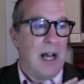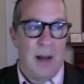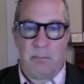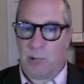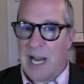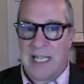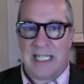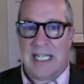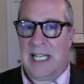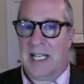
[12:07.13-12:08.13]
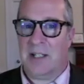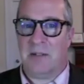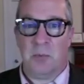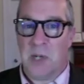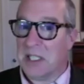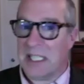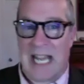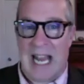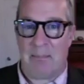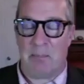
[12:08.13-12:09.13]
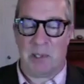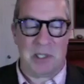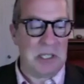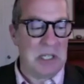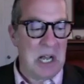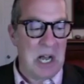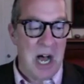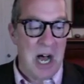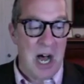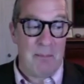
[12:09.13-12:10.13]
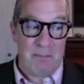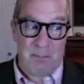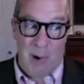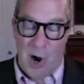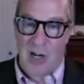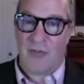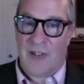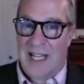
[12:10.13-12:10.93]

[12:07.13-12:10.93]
a bright kid, really capable. Part of